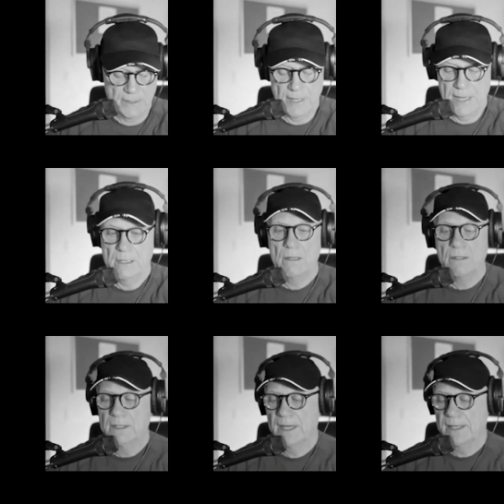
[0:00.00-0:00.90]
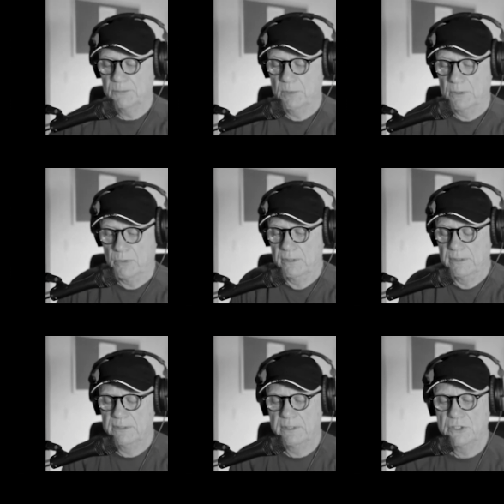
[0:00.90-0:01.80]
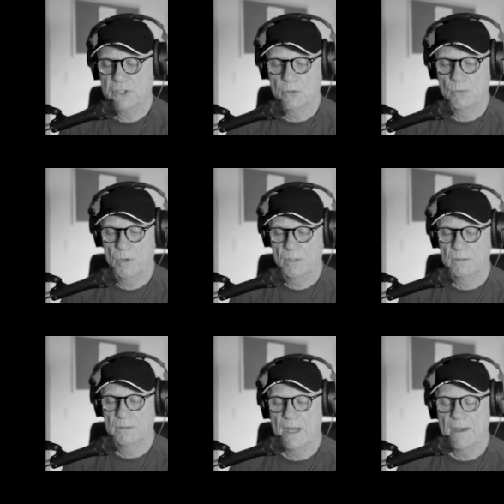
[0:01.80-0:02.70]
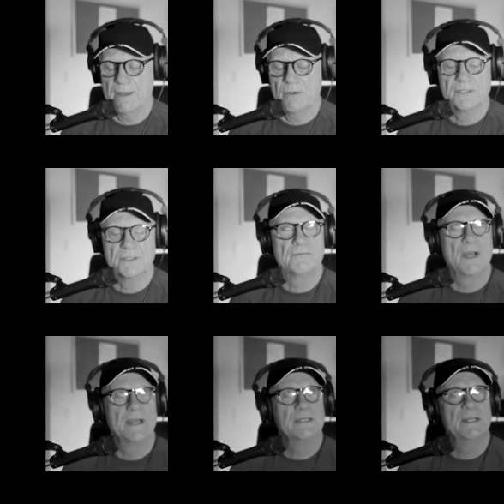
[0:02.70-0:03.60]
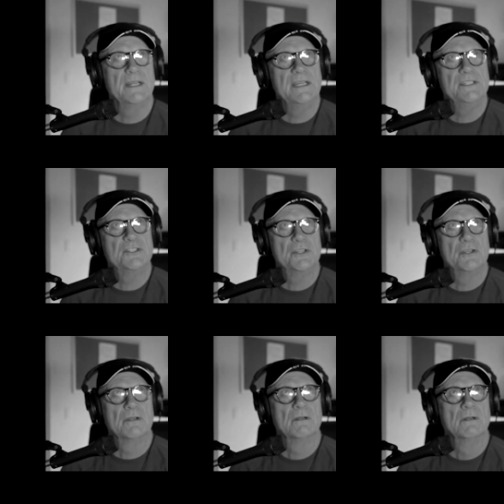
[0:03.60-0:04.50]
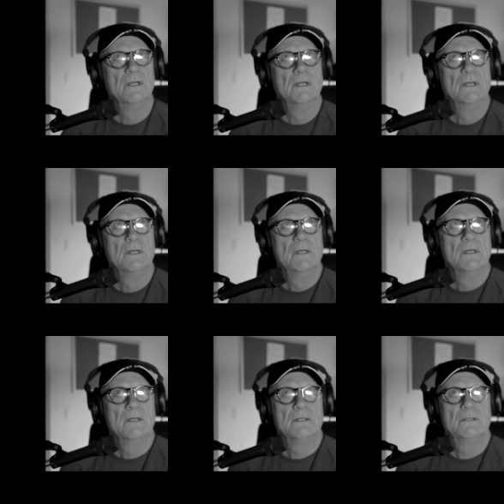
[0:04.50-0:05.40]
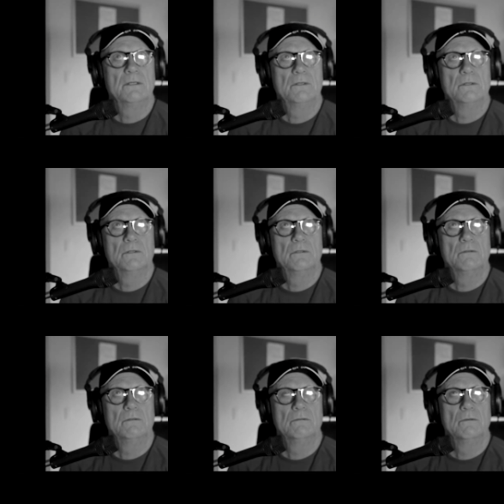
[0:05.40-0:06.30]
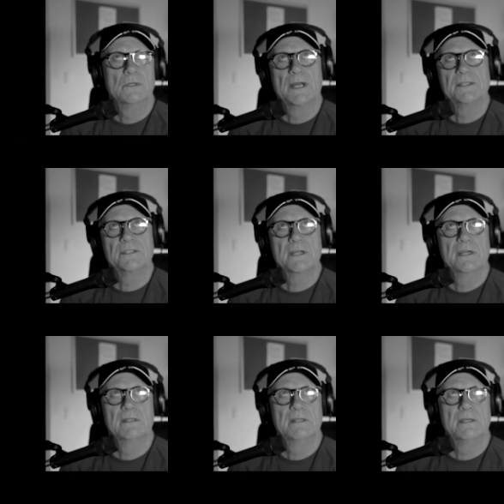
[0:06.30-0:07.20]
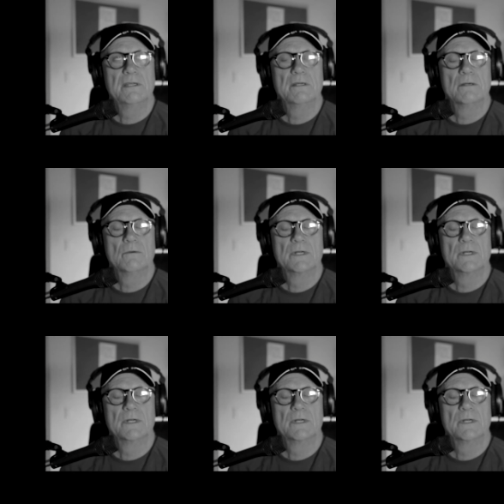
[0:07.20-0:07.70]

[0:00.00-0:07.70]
analog guys, but we're in the digital world now. I always yeah. find it easier to when I scan the or when I